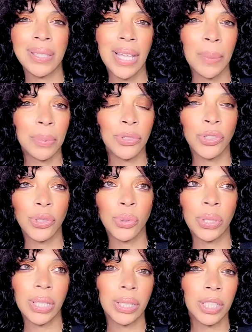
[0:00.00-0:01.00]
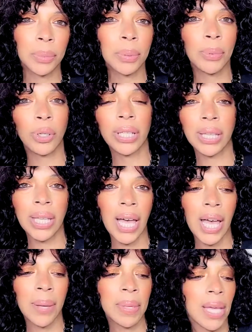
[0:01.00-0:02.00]
type of shoe, like a little bit more
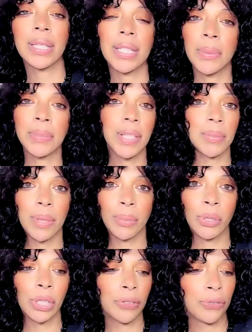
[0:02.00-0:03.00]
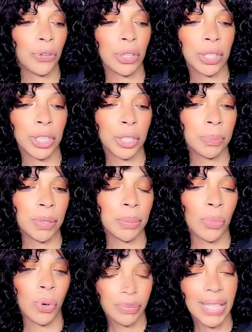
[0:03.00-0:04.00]
glam. Sometimes I'm looking for a little bit
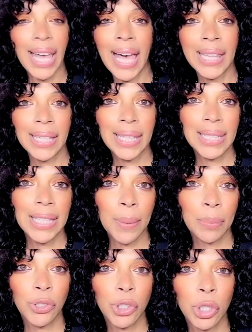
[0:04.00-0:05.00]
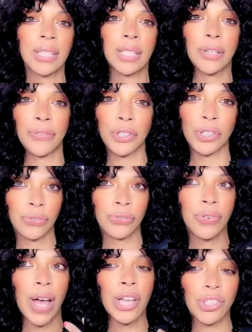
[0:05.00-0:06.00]
more elegant type of shoe. Different
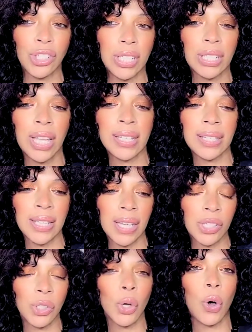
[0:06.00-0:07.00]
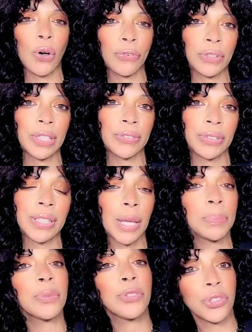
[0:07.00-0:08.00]
fashion aesthetics call for different
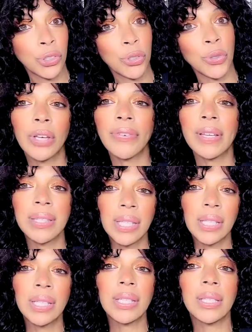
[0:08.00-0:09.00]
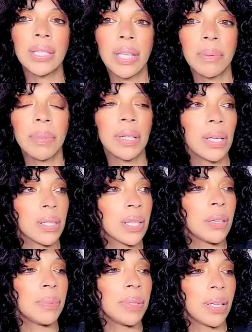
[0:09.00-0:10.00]
type of shoes. If I see this on somebody else,
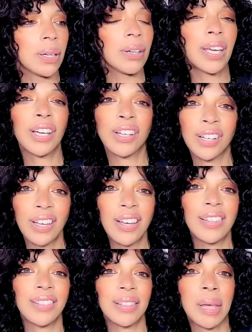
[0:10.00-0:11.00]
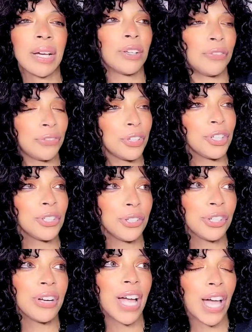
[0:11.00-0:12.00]
I'll be like, okay, good, man. Good for you,
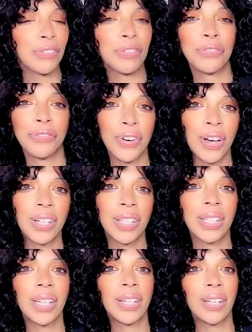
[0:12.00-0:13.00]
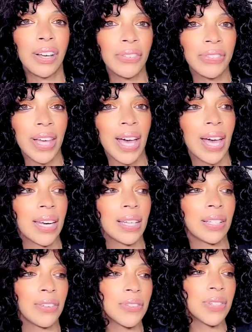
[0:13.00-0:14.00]
you're having fun. And I love that. I
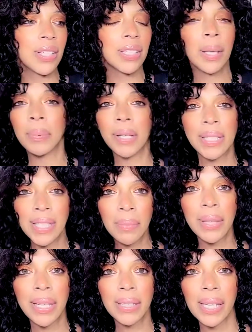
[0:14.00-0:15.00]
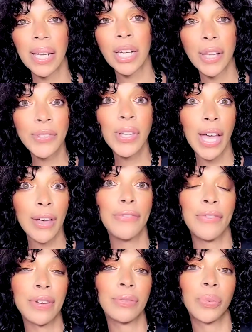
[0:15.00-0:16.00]
love seeing that because I'm like that. I love to have
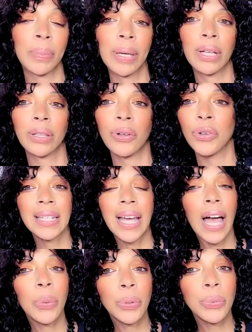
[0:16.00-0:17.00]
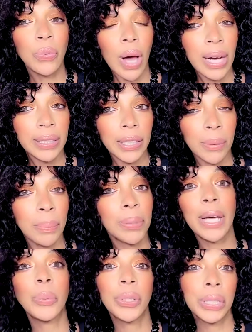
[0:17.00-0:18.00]
fun with my clothes. I would rock them,
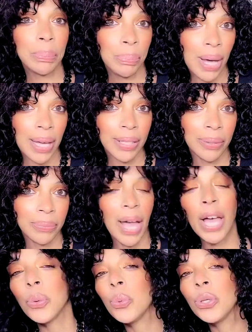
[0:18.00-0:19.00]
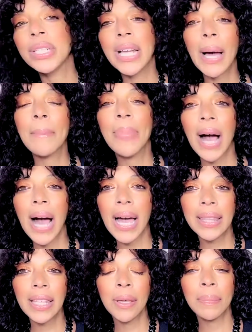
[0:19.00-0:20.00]
but I wouldn't buy them. I would not
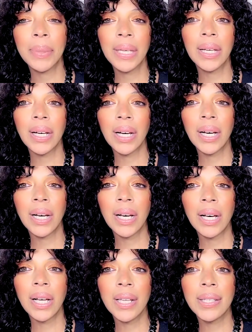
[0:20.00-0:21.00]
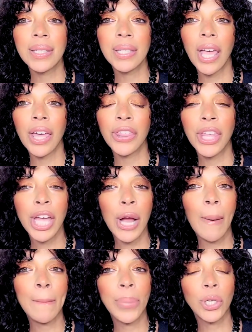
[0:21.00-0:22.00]
buy them because
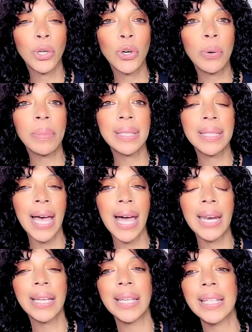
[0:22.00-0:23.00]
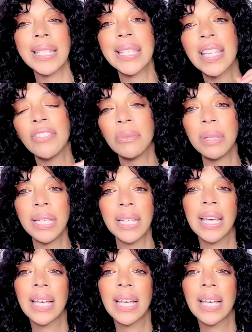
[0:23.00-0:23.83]
they're blue metallic and it's giving me